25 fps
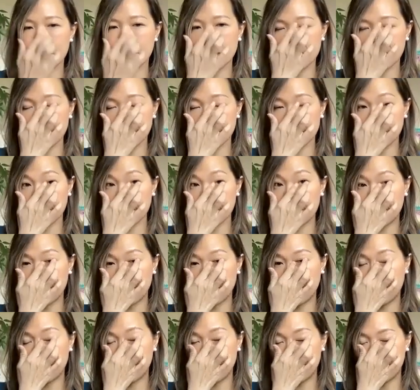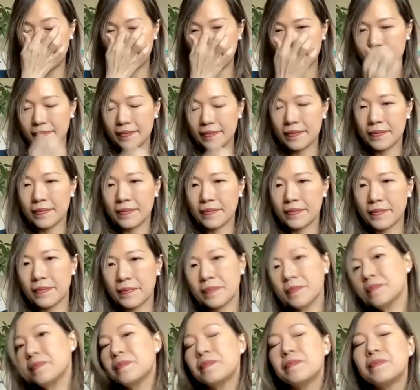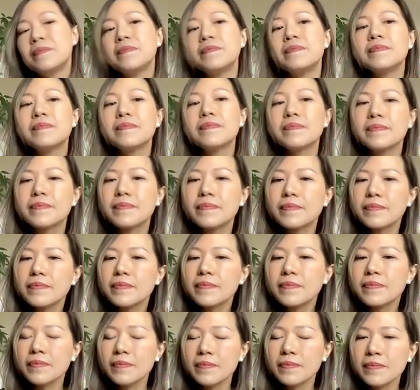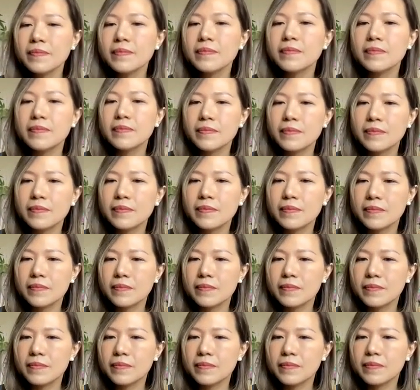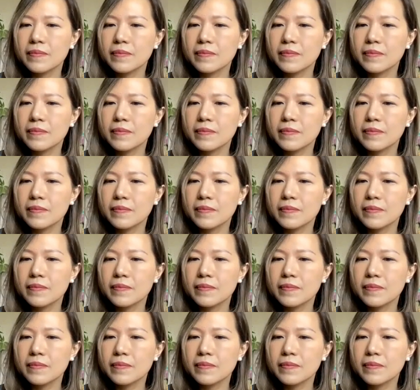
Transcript: No words are spoken by the person on screen.